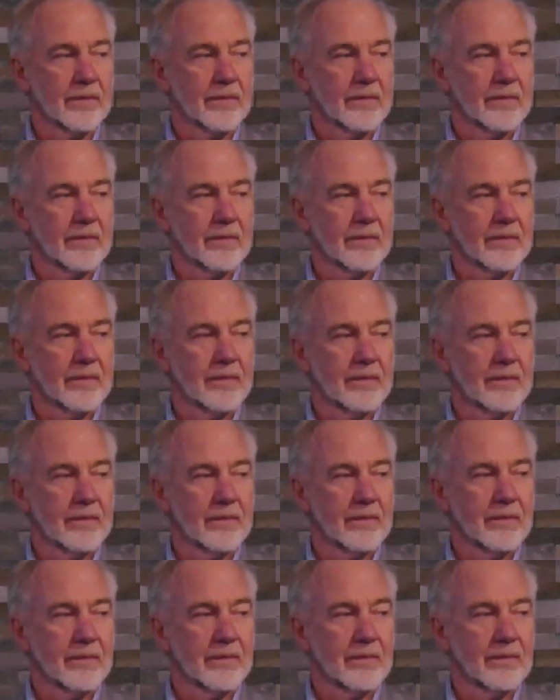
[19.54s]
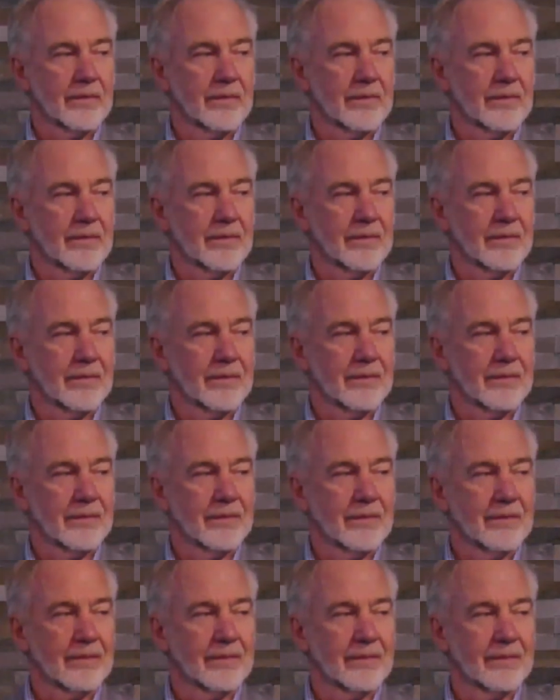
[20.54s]

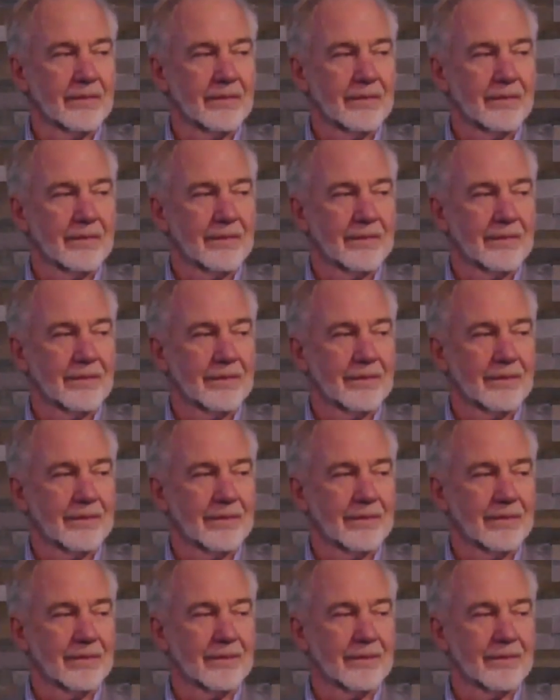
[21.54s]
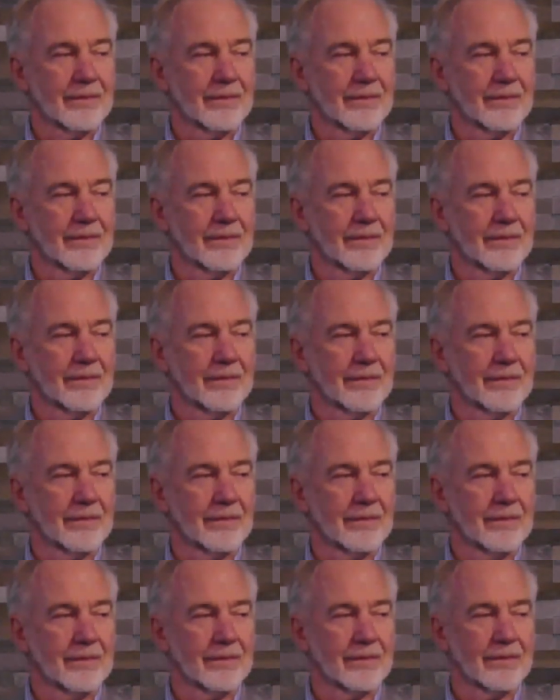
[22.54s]

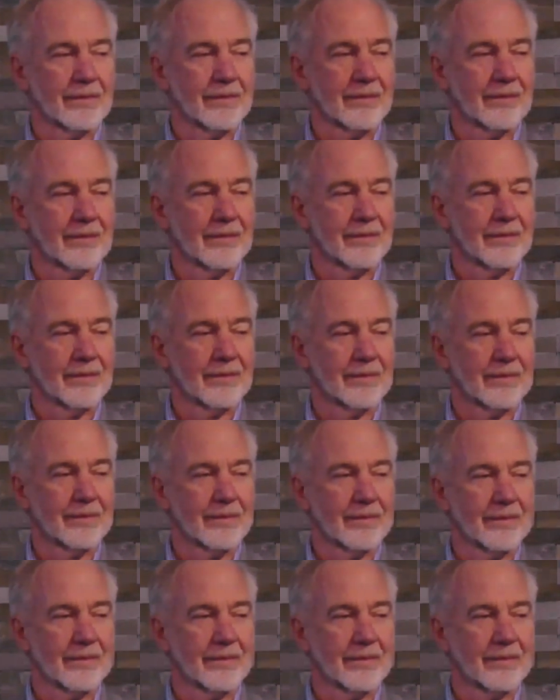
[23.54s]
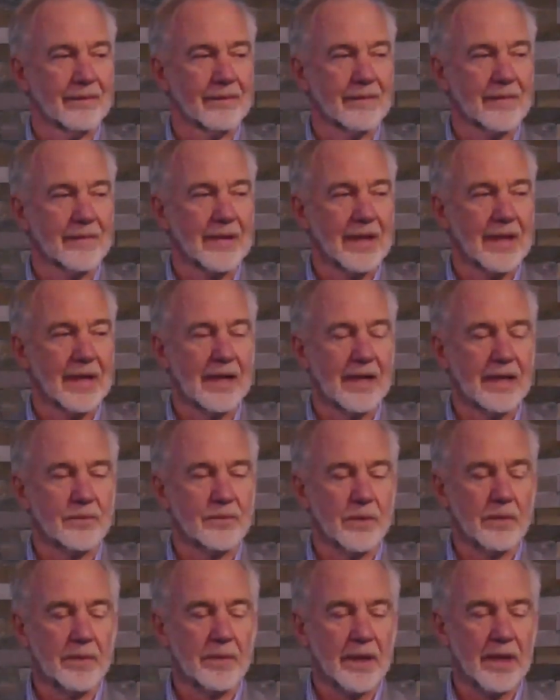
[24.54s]
And
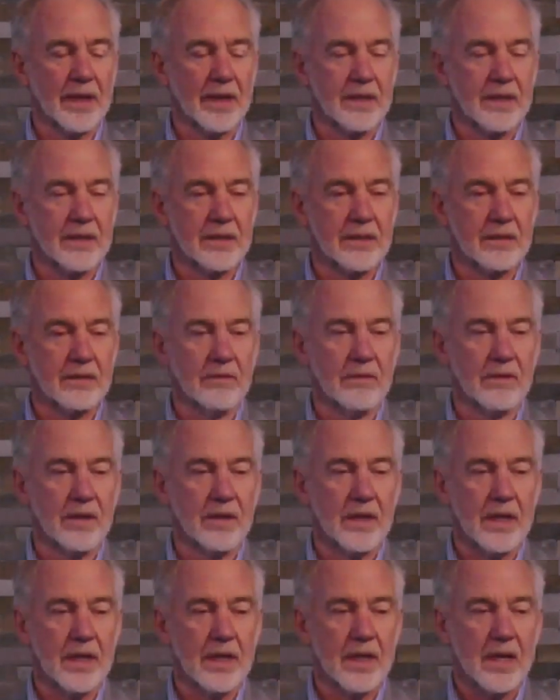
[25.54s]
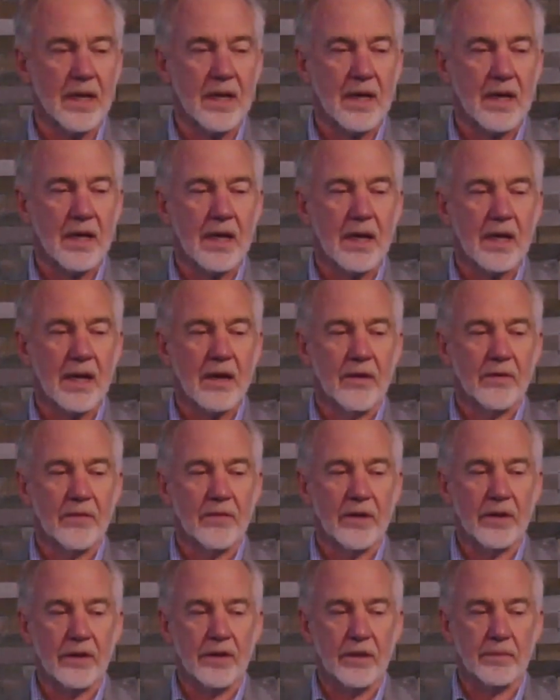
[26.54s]
as we begin to
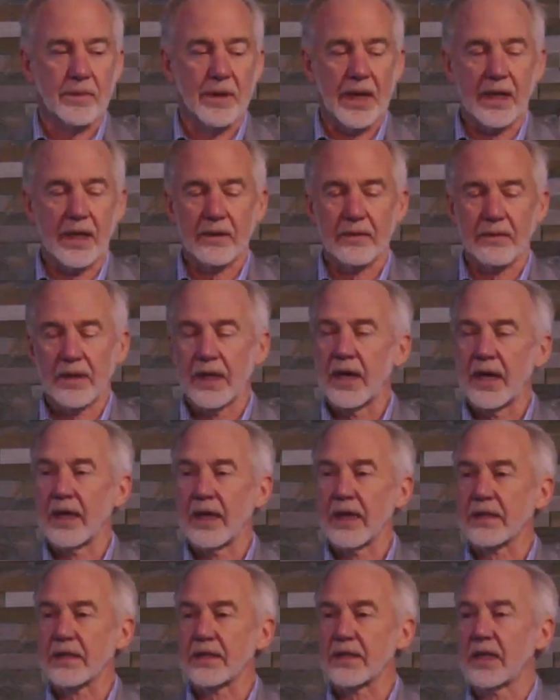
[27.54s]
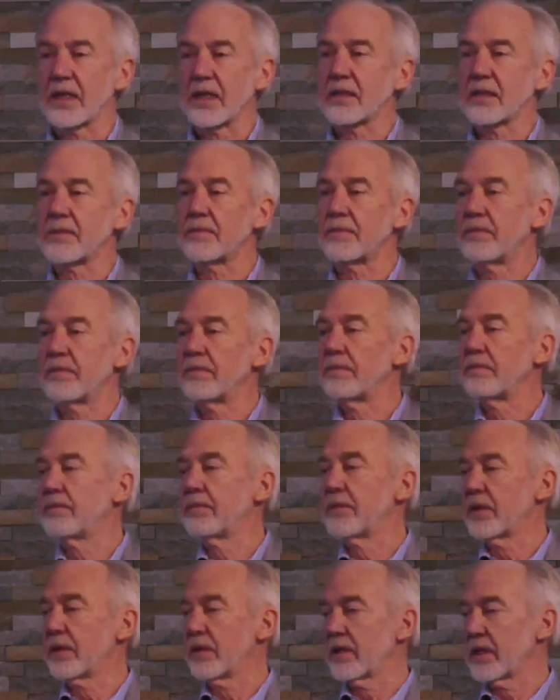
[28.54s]
feel the body relax, let us
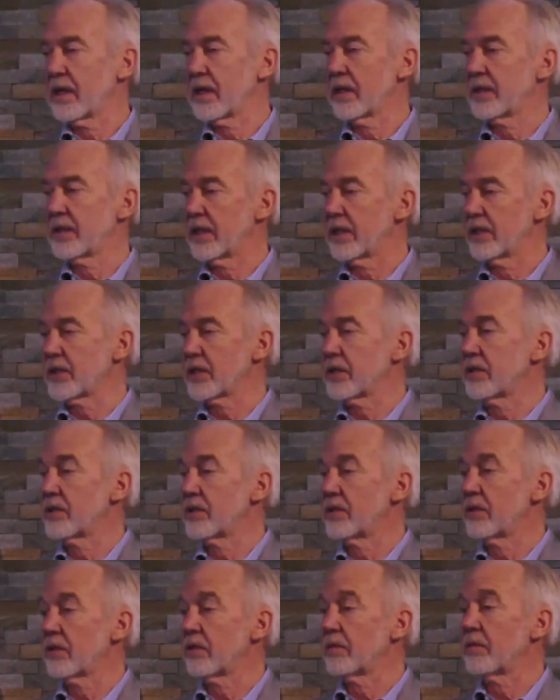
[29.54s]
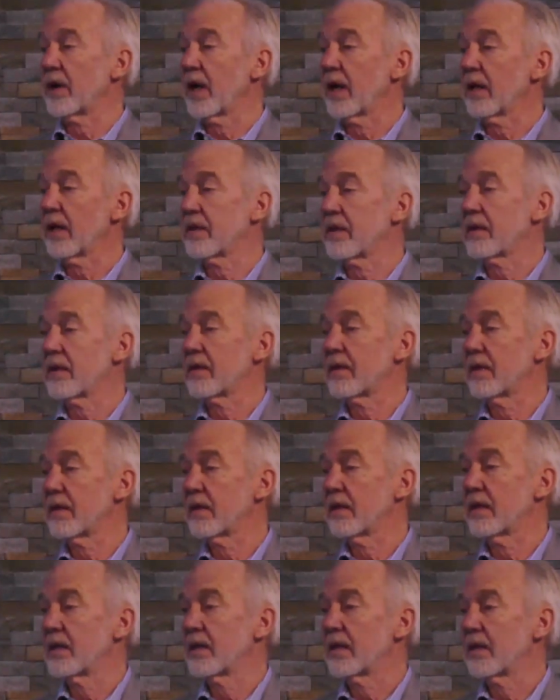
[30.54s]
turn our attention to the breath.
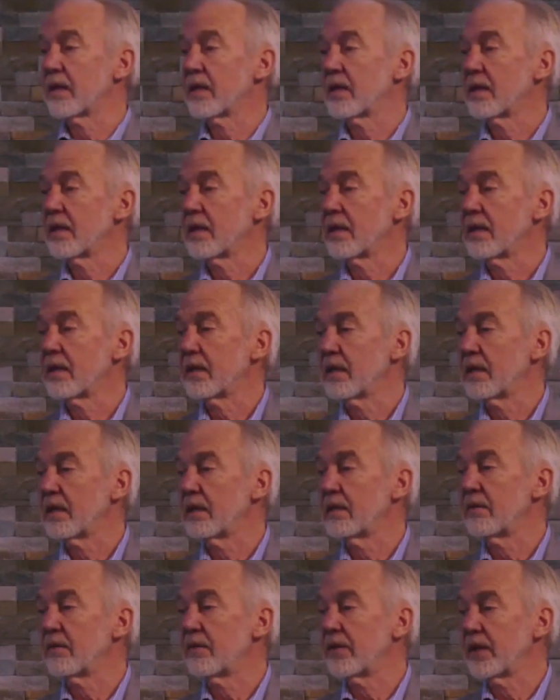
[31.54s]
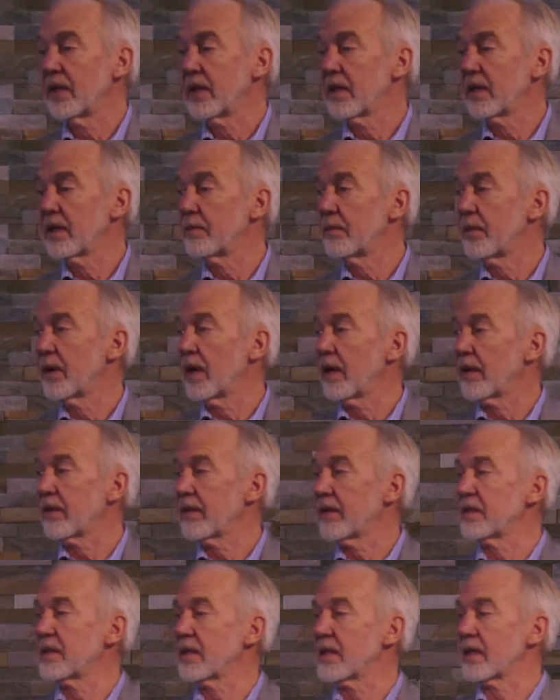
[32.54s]
And feeling the
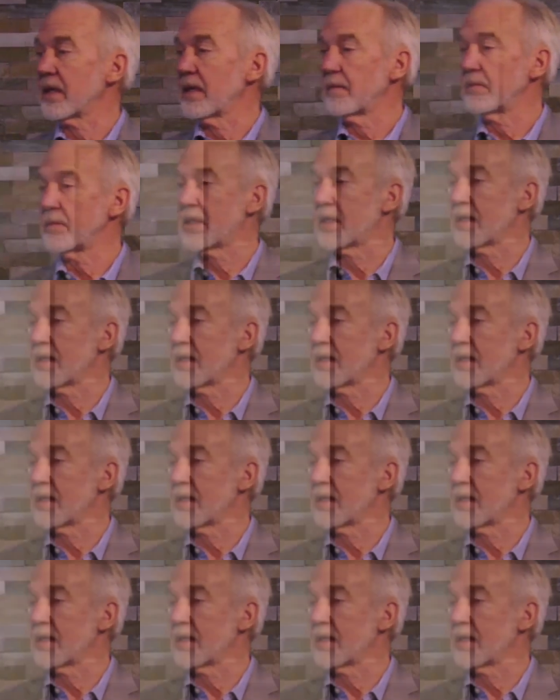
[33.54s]
breath as it comes